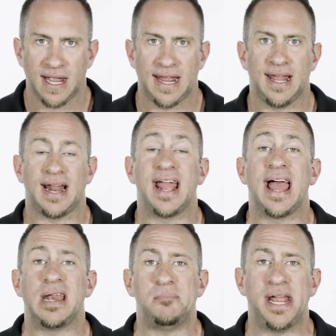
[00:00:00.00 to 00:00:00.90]
and I
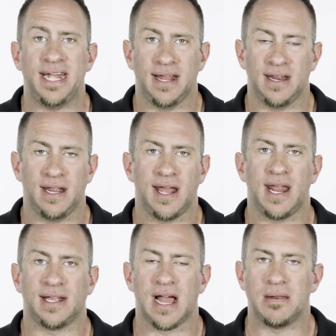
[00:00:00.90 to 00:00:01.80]
hadn't paid it. It
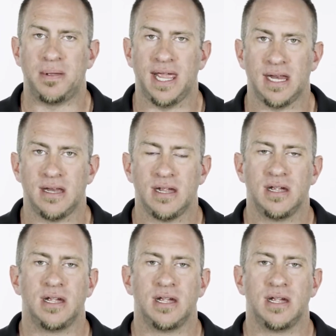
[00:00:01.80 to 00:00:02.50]
hadn't gotten paid.